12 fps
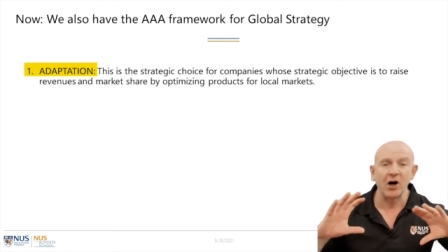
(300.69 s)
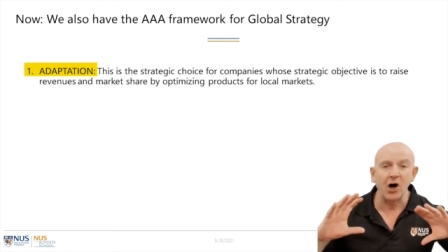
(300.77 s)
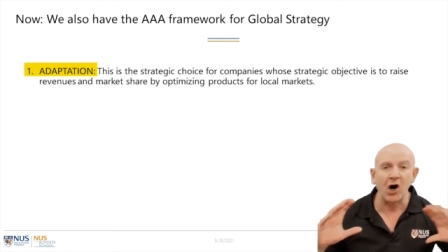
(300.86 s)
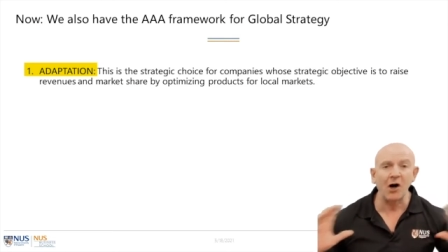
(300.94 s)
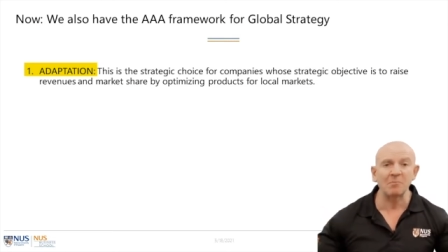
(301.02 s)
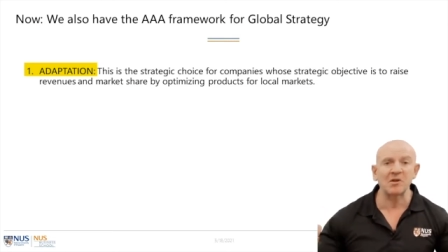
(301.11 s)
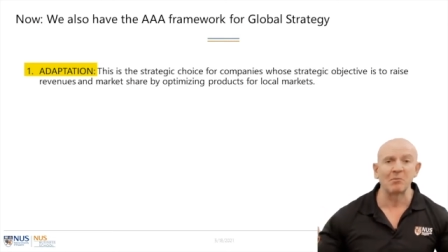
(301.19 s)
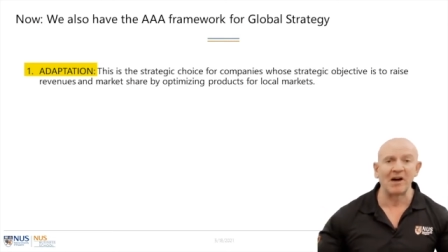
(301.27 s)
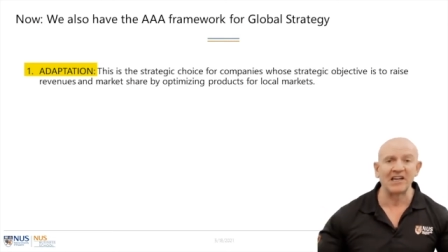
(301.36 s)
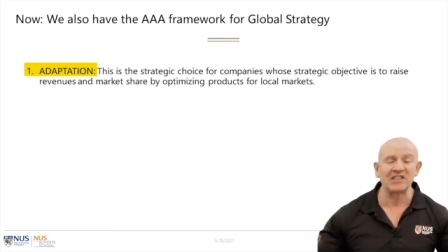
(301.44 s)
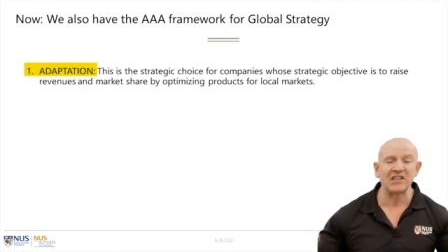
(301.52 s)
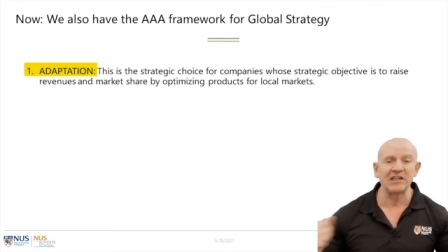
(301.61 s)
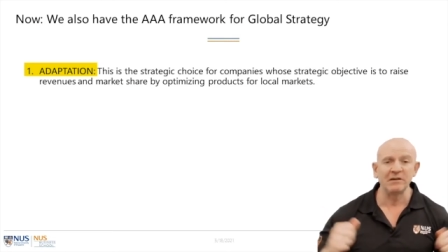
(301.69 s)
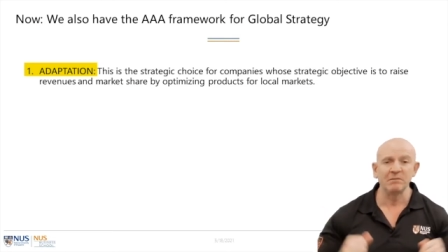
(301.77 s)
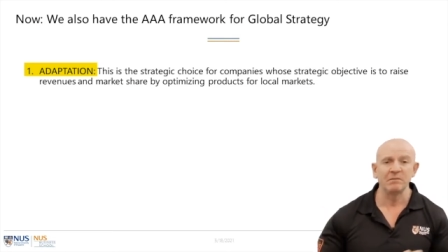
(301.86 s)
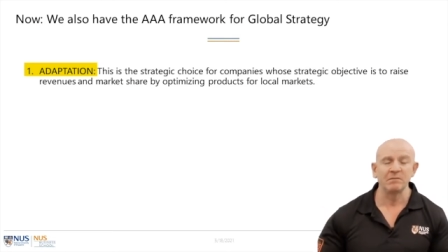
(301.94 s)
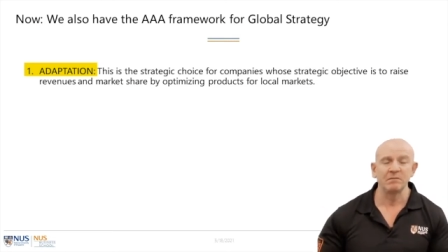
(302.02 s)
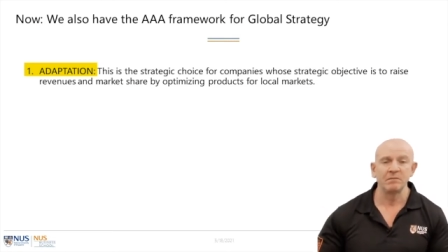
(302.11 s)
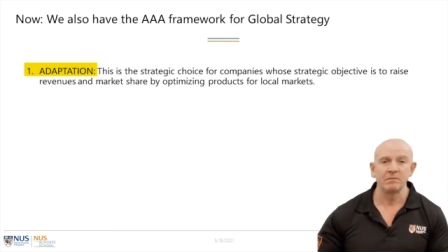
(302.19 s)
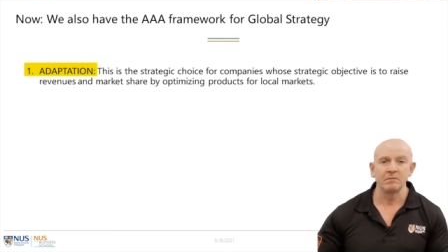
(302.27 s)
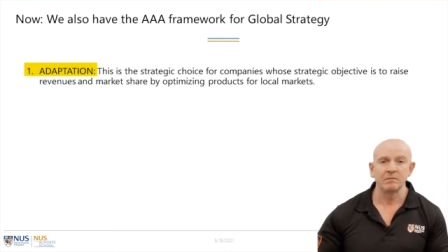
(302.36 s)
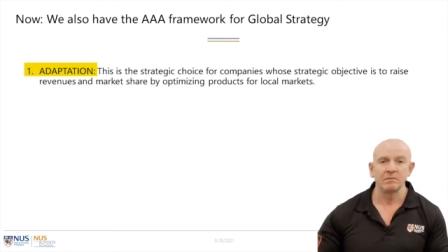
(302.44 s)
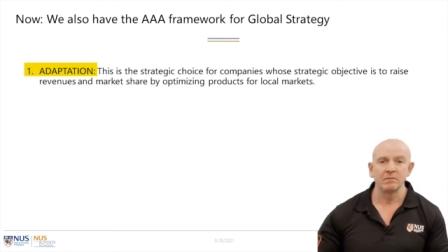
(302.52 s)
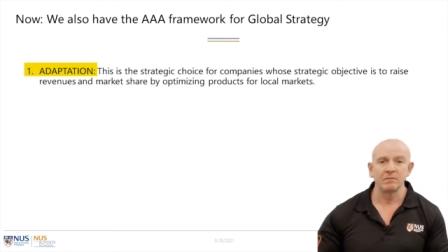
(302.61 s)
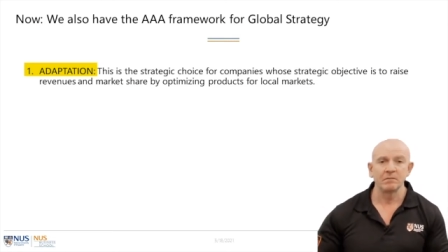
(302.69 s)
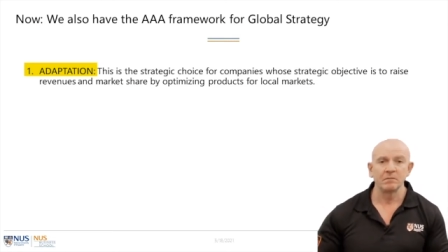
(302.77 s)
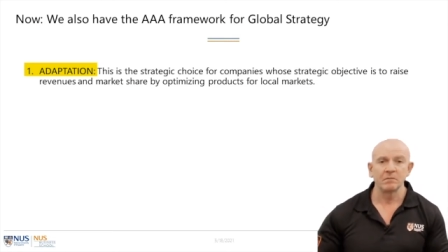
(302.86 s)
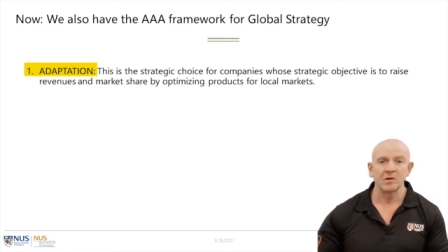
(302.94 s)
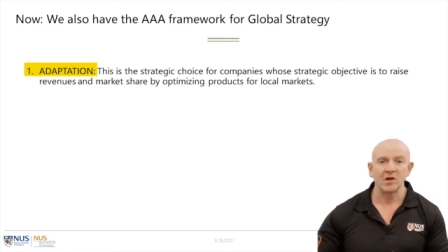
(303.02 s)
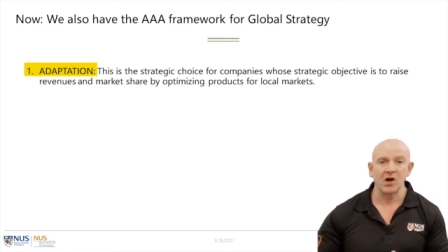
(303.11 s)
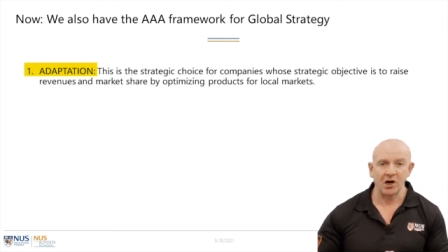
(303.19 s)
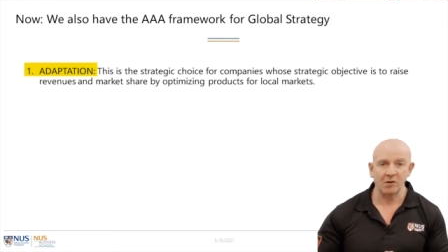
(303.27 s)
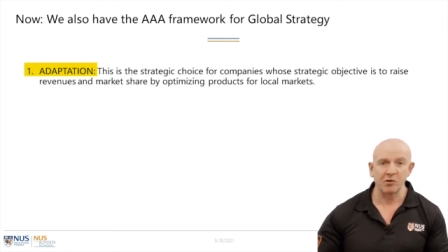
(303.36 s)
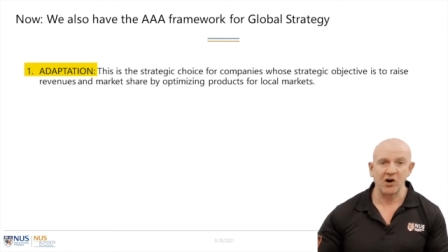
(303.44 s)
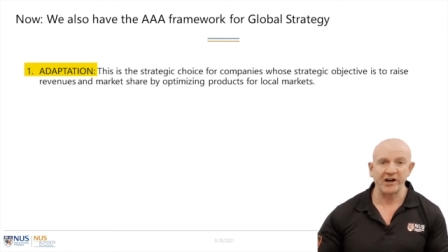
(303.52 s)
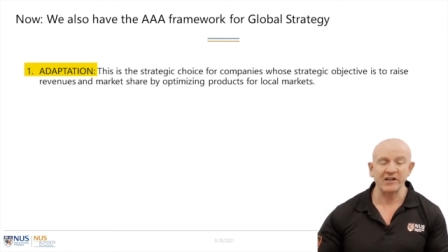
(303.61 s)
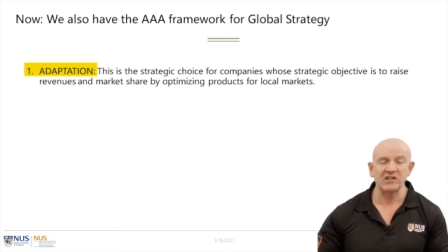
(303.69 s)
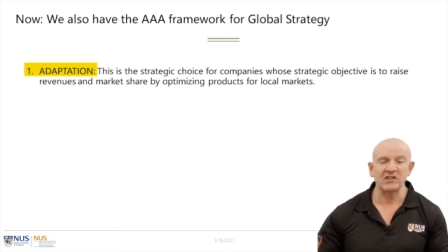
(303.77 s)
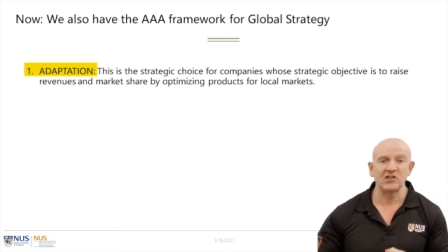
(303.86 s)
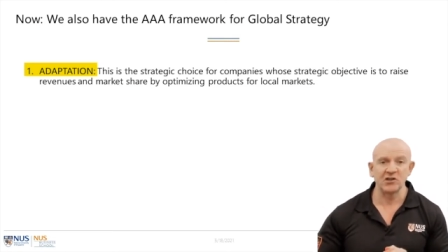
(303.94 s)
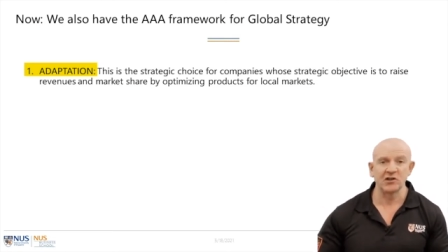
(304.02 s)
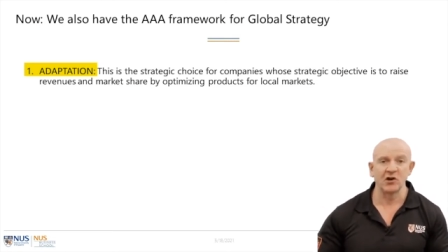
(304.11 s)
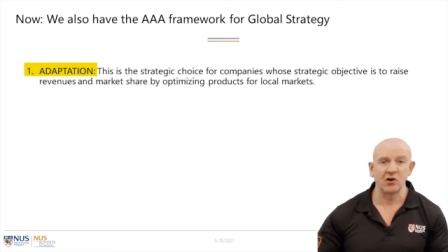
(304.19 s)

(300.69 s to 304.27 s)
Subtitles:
optimizing our products to the